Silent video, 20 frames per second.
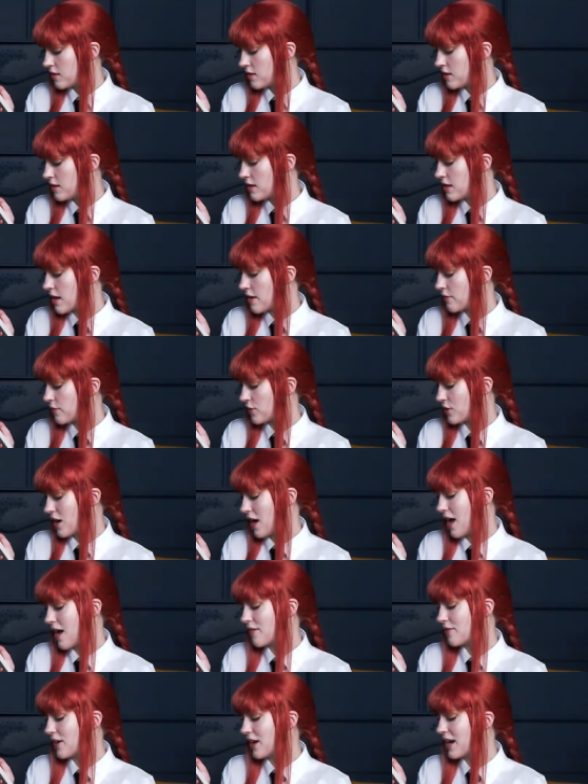Never
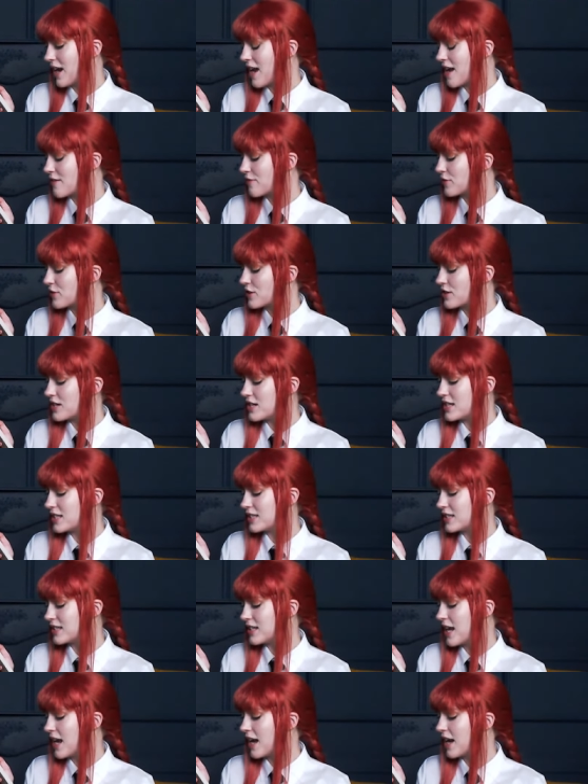have I ever
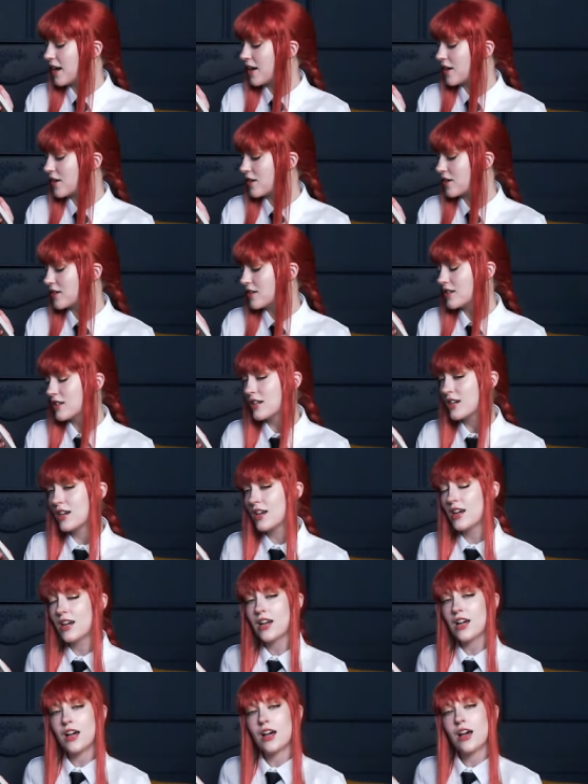eaten hair.
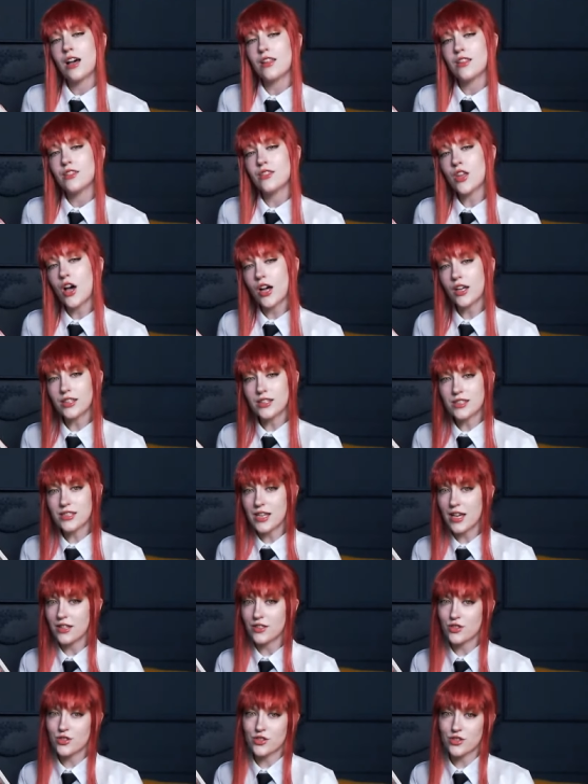Not
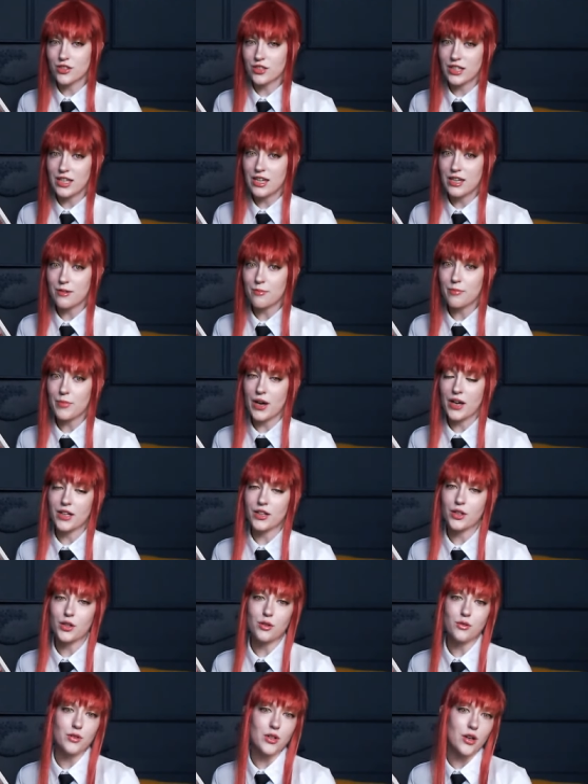intentionally, but
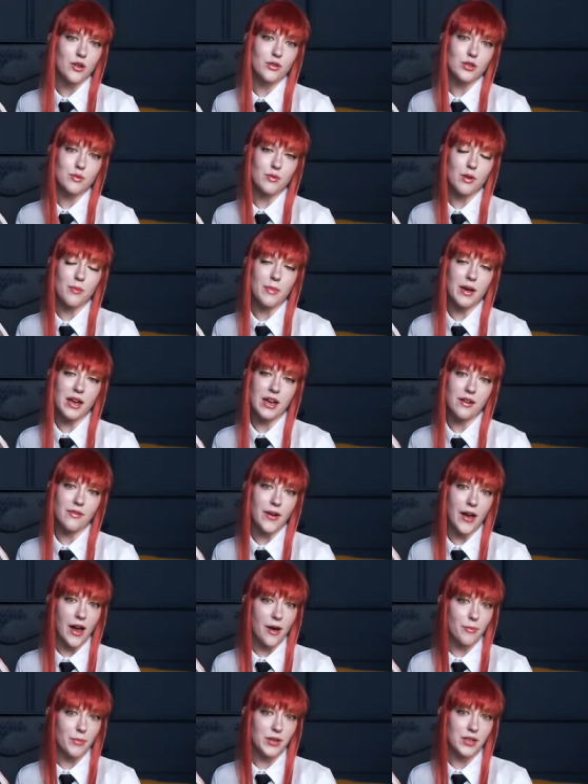who knows what may have
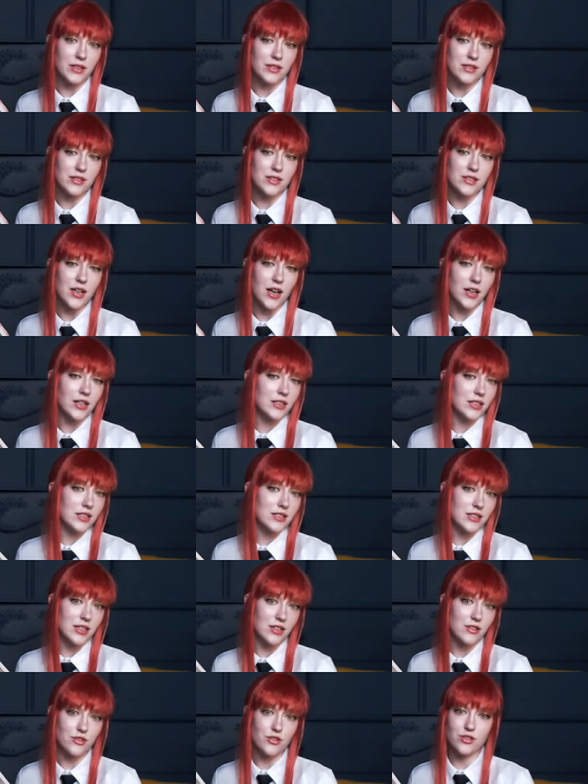happened
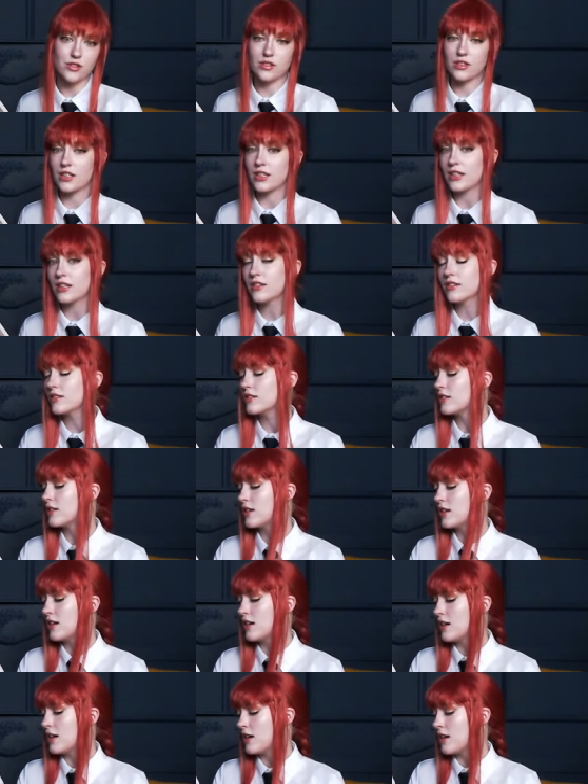unintentionally.
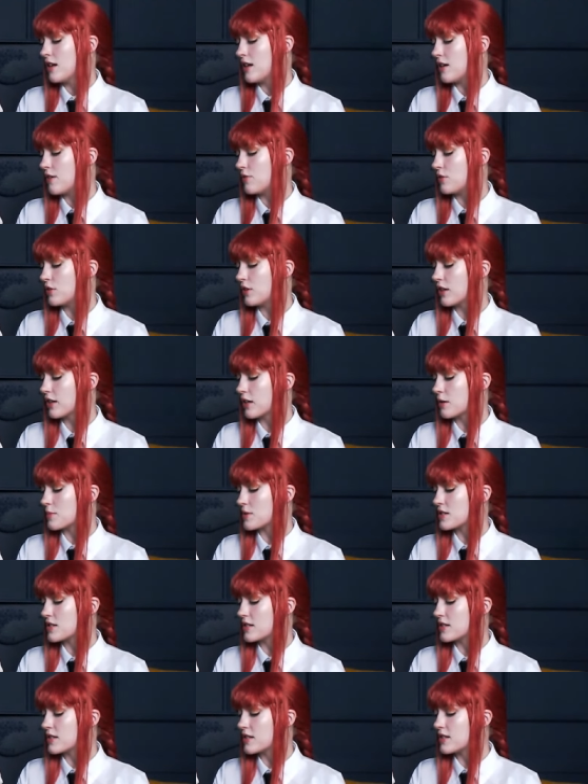If you look up
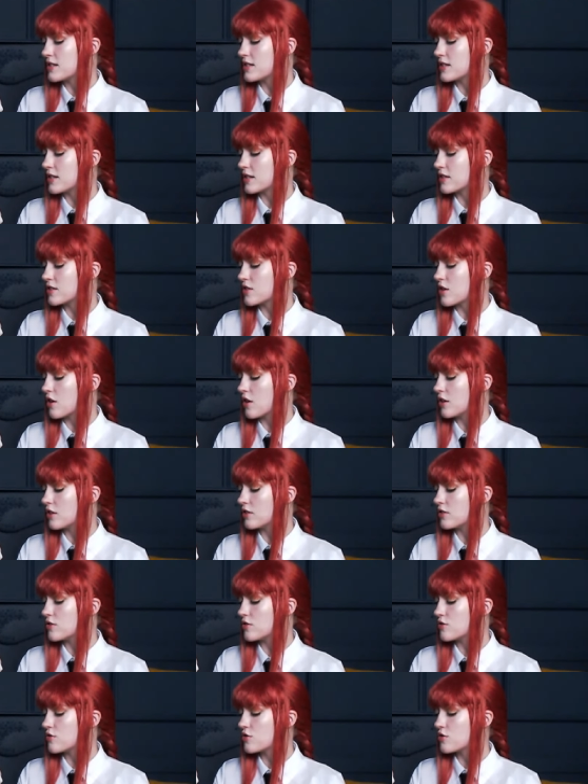statistics
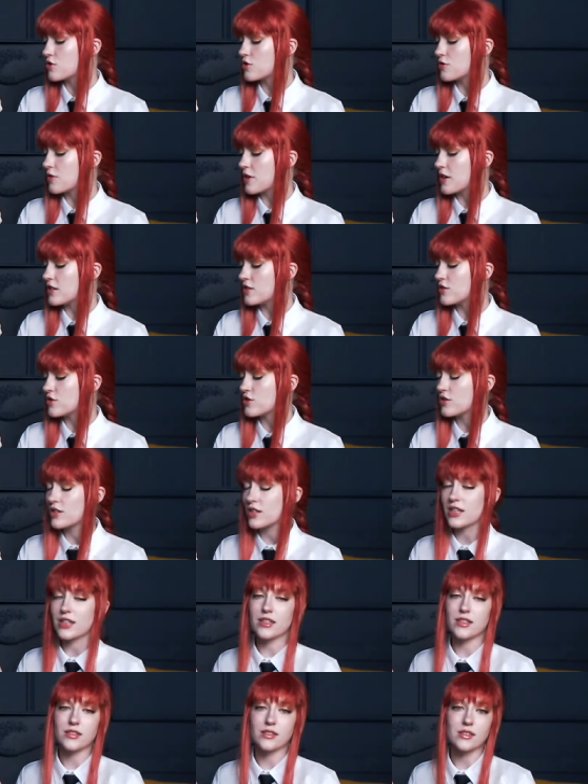on strange
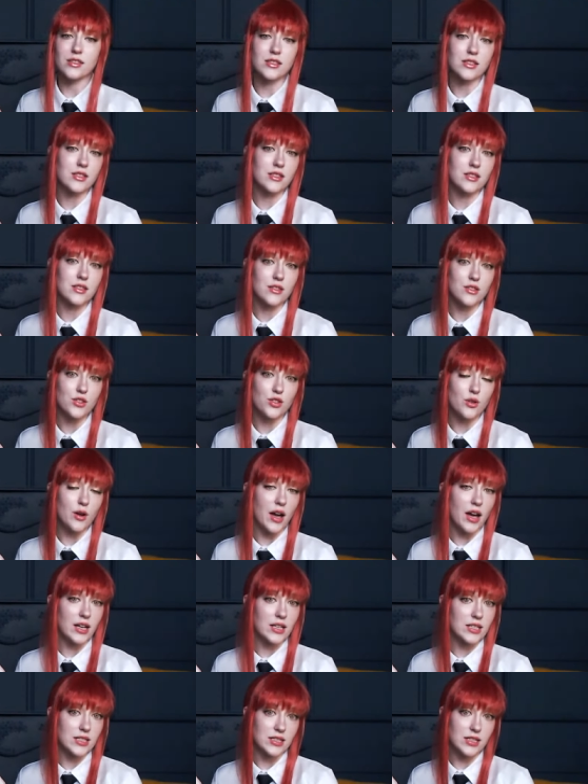things you
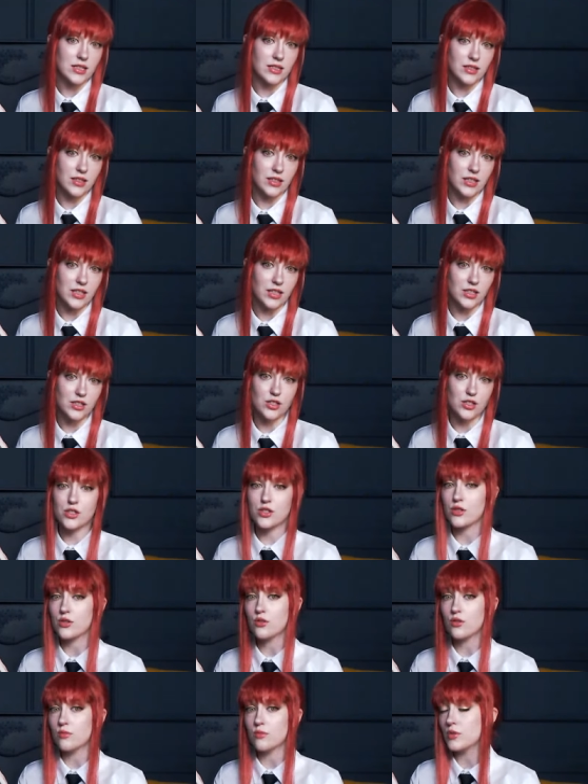accidentally
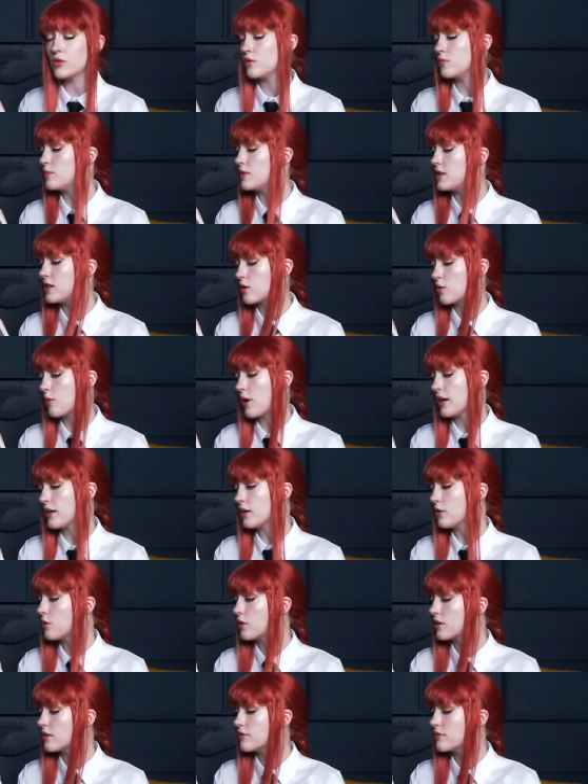consume, you'd be quite
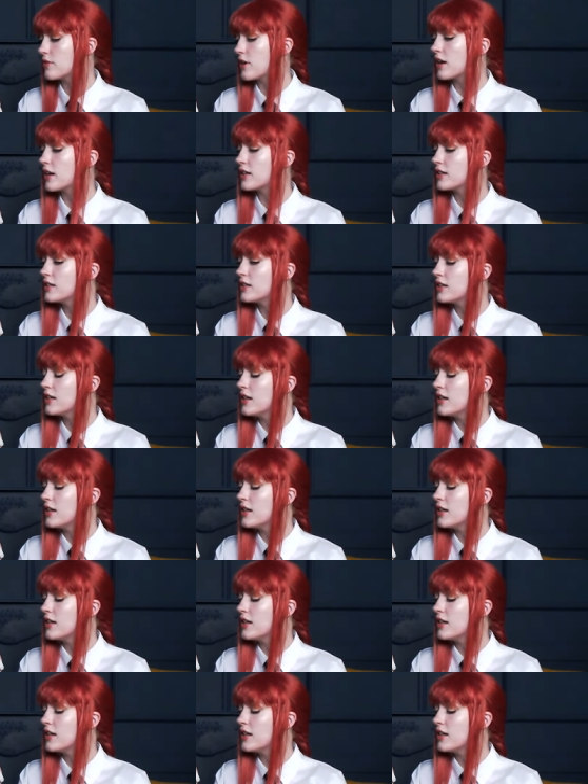horrified.